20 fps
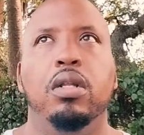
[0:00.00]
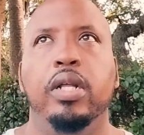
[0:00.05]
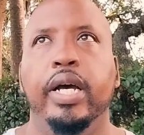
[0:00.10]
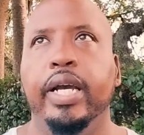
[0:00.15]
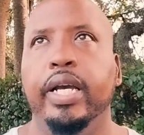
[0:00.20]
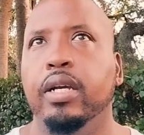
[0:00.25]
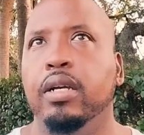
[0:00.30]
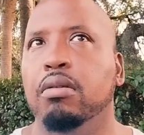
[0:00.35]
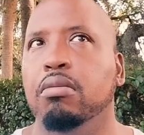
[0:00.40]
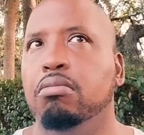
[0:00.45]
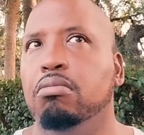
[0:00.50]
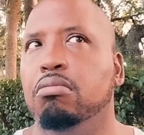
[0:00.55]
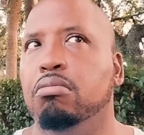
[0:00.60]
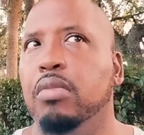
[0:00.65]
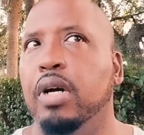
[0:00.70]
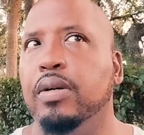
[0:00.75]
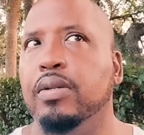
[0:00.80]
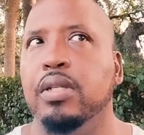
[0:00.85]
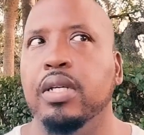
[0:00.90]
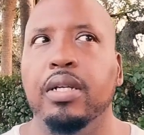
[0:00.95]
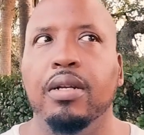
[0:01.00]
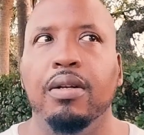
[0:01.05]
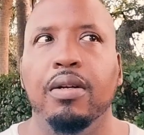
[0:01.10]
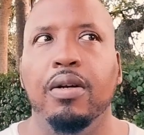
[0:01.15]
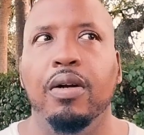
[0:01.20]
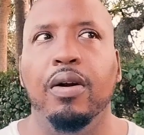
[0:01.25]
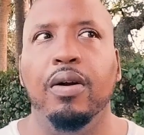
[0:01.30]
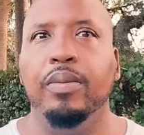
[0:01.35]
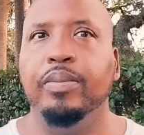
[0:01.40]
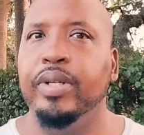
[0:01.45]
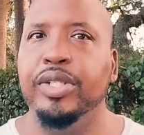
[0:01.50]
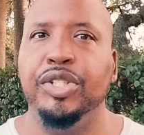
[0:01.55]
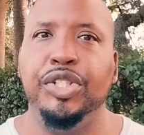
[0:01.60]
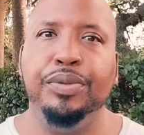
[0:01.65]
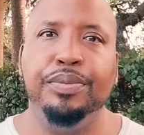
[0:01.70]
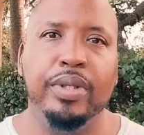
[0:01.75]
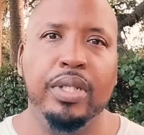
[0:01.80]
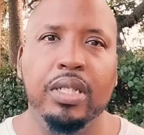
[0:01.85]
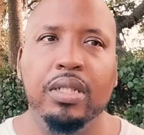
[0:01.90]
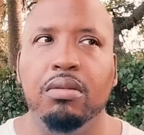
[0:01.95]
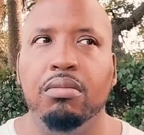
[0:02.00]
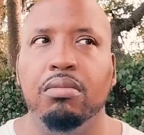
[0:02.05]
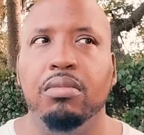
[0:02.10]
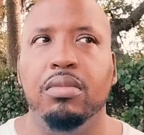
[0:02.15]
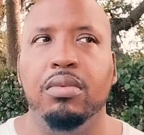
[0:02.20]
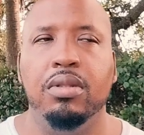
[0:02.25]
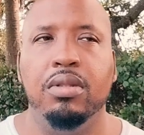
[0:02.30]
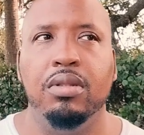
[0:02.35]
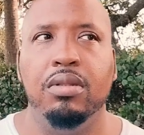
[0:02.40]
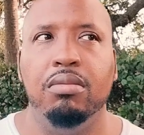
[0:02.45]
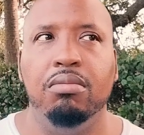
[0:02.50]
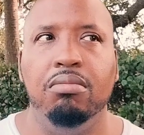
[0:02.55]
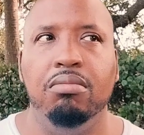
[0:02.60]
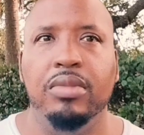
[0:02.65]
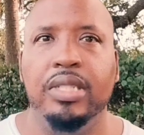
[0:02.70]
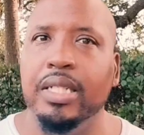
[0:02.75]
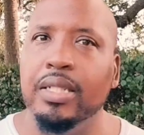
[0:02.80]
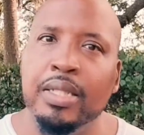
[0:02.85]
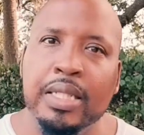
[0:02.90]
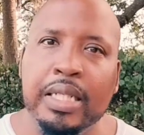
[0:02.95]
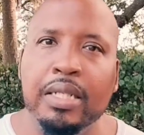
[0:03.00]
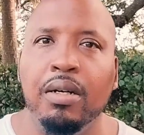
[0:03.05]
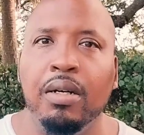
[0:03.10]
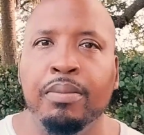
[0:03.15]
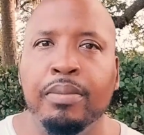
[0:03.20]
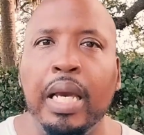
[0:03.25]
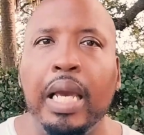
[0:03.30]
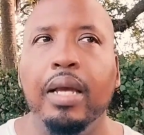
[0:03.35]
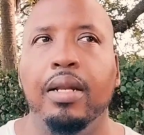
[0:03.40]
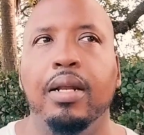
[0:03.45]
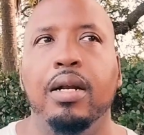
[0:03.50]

Like, I was leaning on her, but she really didn't lean on me.